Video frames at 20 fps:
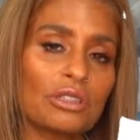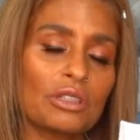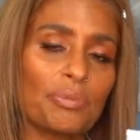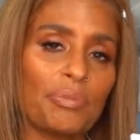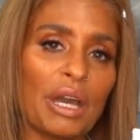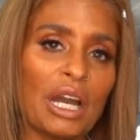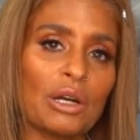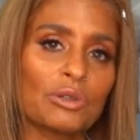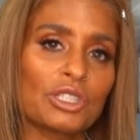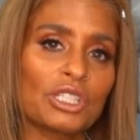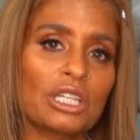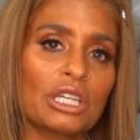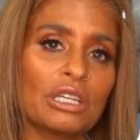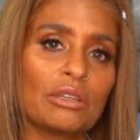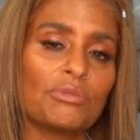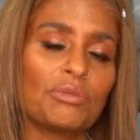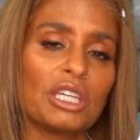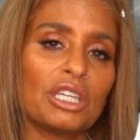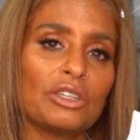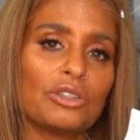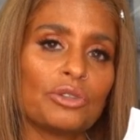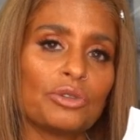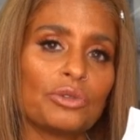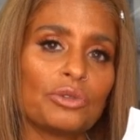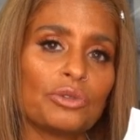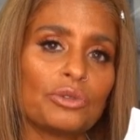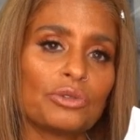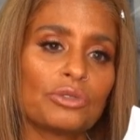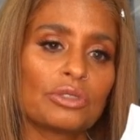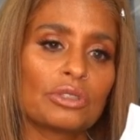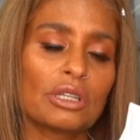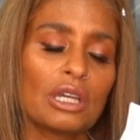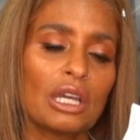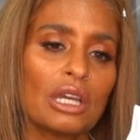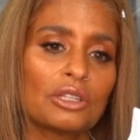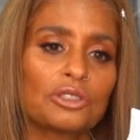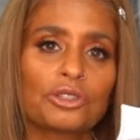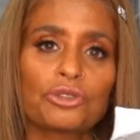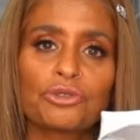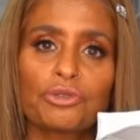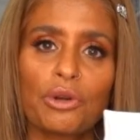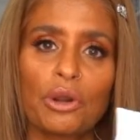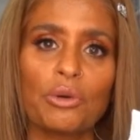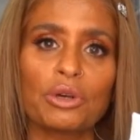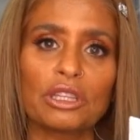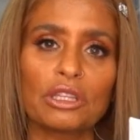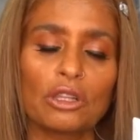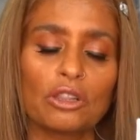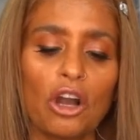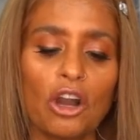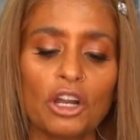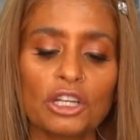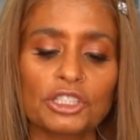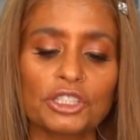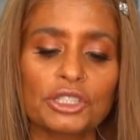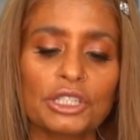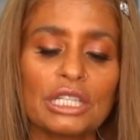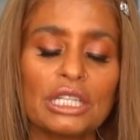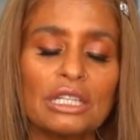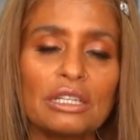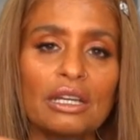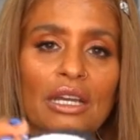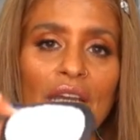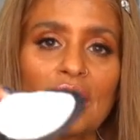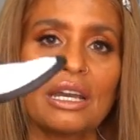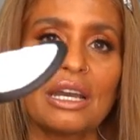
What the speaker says: The pouch can be used to throw in the laundry.